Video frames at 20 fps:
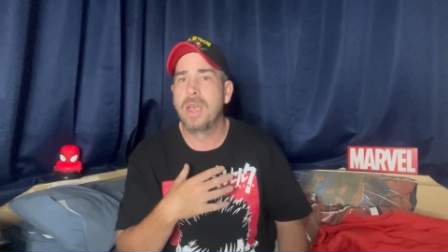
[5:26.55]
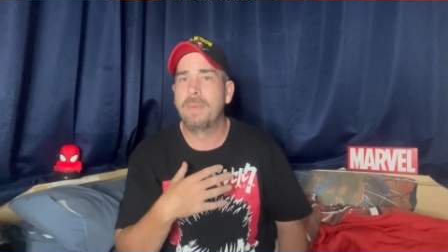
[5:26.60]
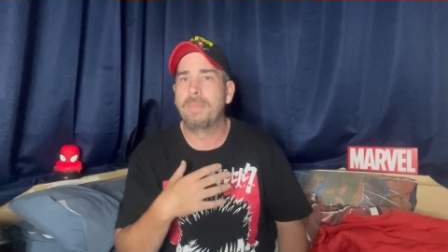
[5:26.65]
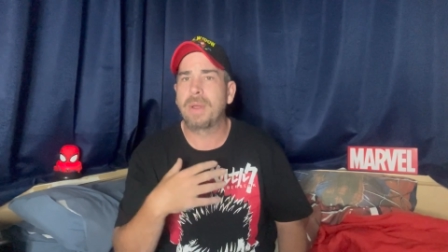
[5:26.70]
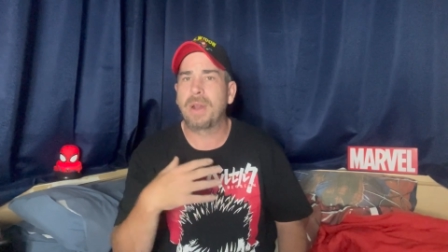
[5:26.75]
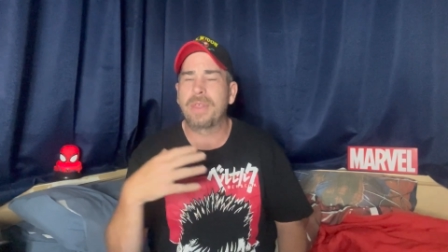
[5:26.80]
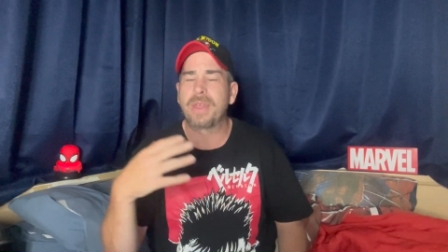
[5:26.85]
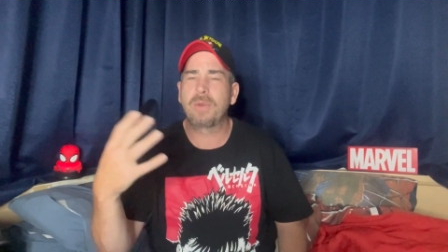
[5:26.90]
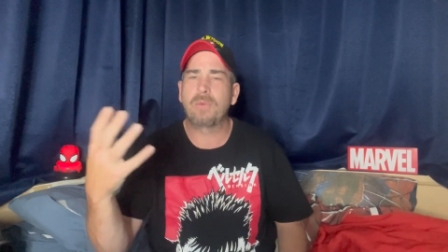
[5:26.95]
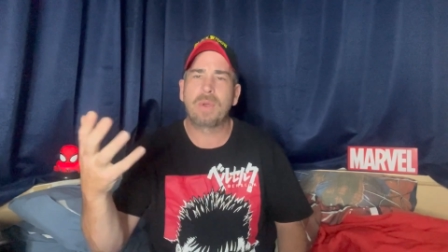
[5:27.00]

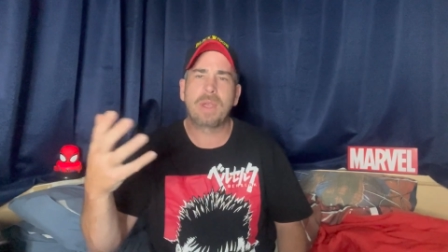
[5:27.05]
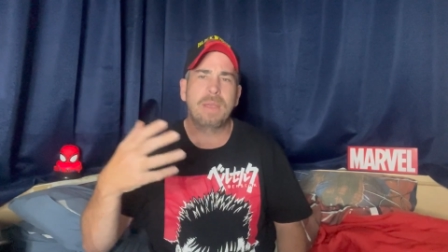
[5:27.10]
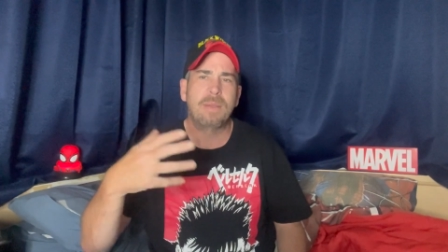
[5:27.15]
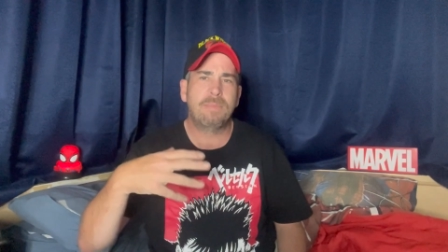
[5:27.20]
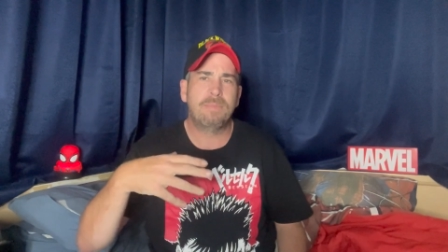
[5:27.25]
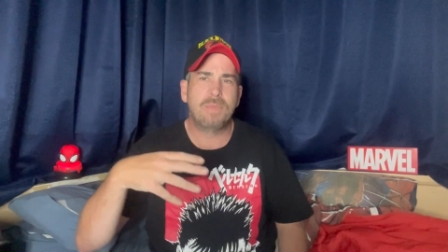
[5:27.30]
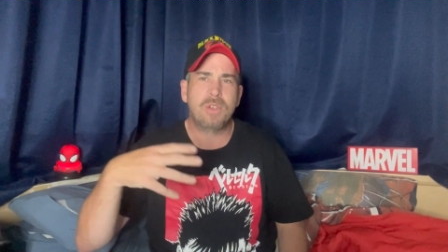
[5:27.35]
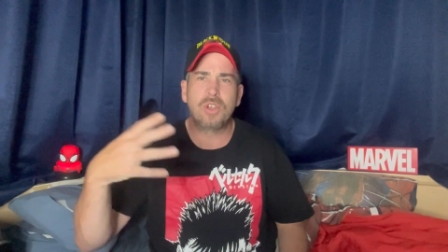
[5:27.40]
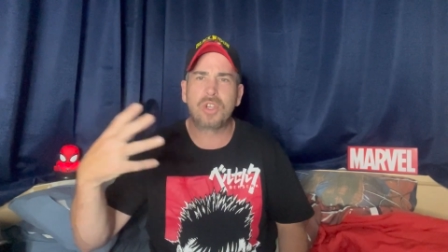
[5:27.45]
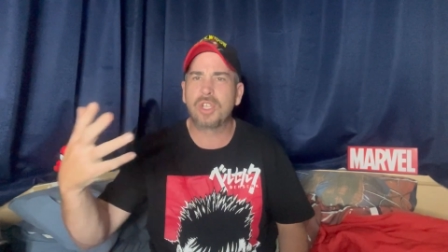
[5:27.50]
but I think we
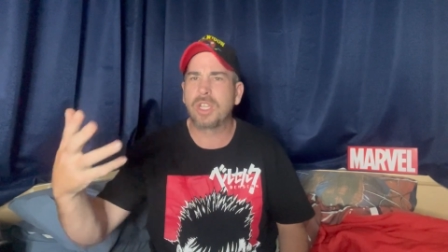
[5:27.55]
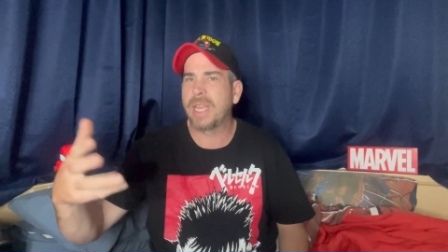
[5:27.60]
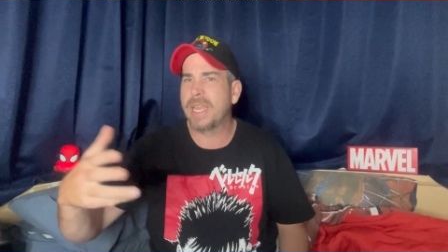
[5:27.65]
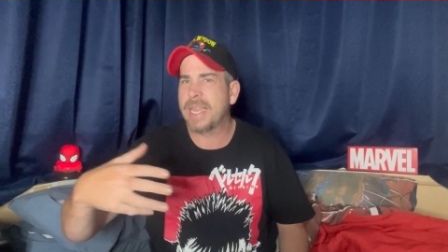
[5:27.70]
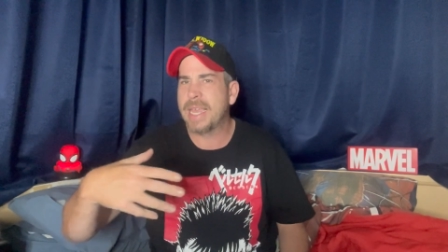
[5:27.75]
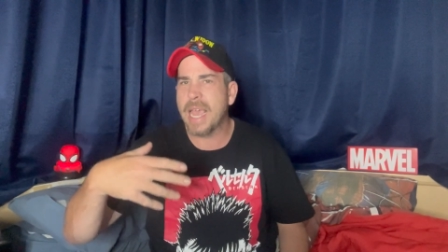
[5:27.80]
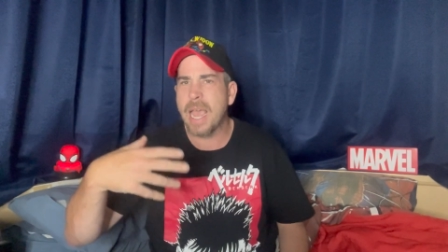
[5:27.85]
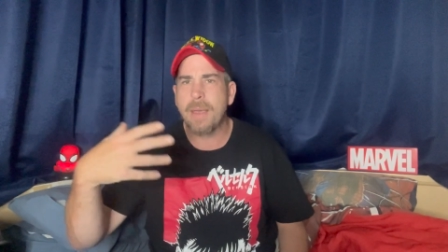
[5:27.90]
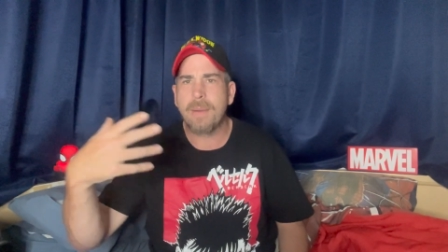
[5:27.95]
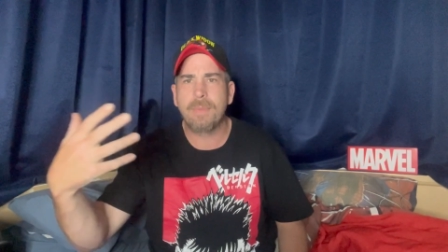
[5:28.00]
mutually
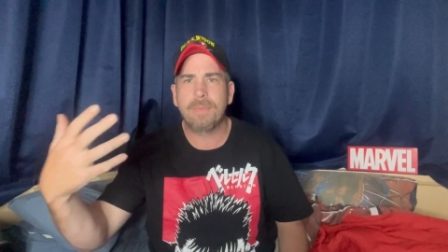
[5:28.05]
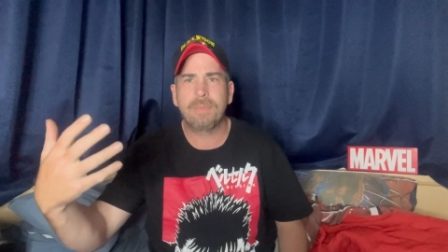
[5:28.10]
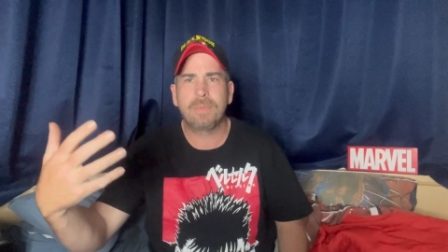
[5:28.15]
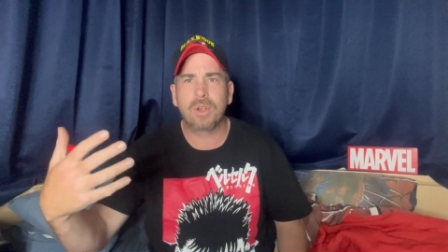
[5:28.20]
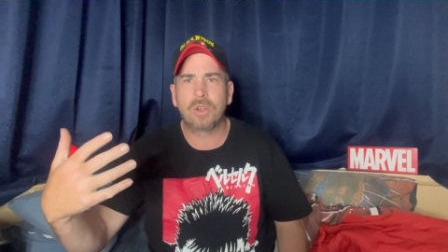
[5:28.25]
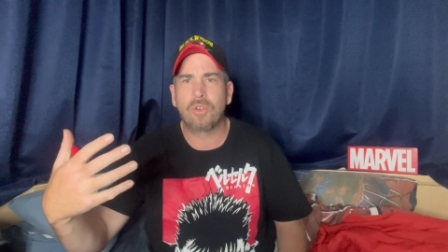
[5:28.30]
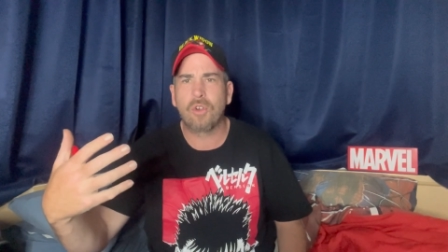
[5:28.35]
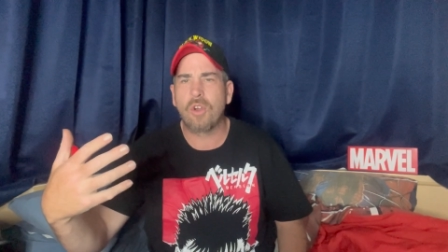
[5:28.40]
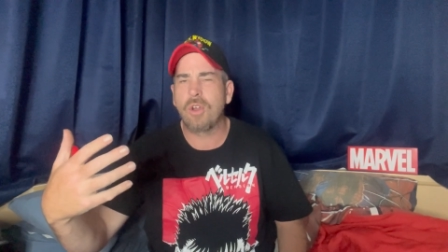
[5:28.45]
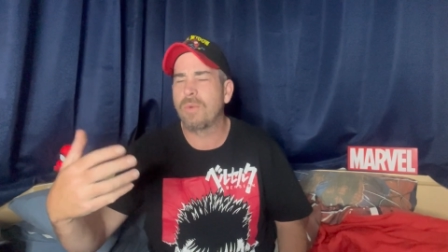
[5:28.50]
came
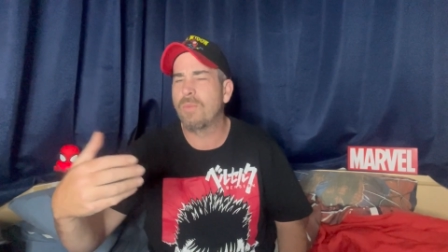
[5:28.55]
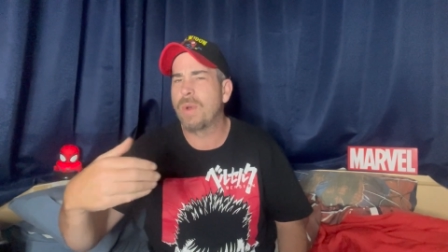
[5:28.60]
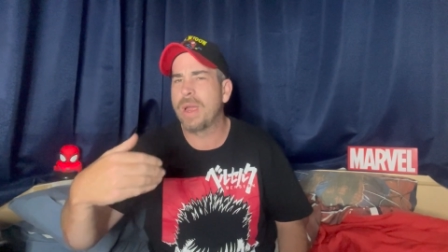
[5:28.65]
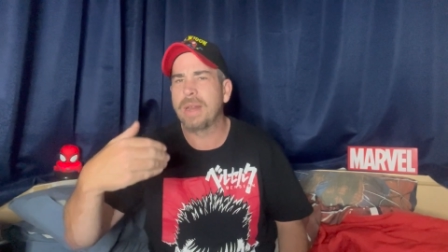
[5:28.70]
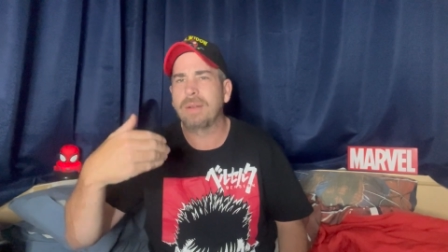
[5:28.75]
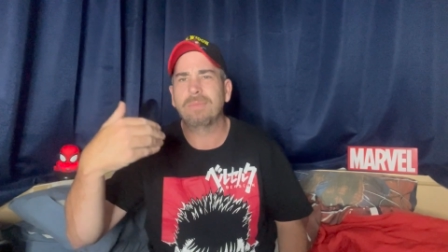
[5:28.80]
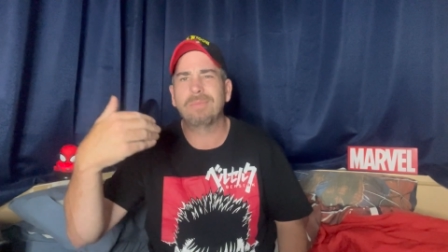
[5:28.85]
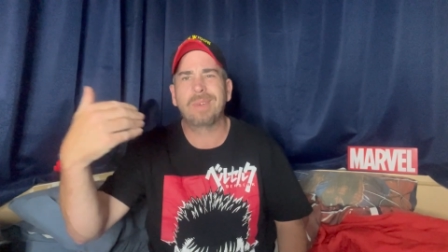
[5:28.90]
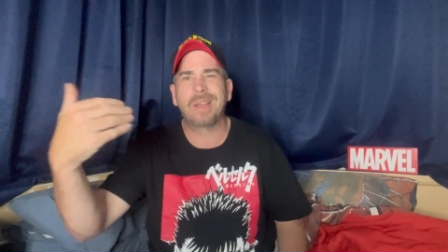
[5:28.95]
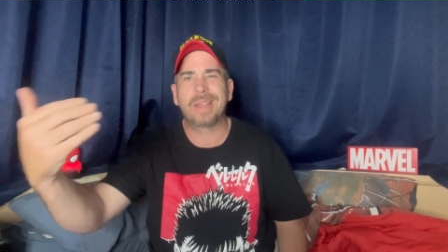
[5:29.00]
across and went,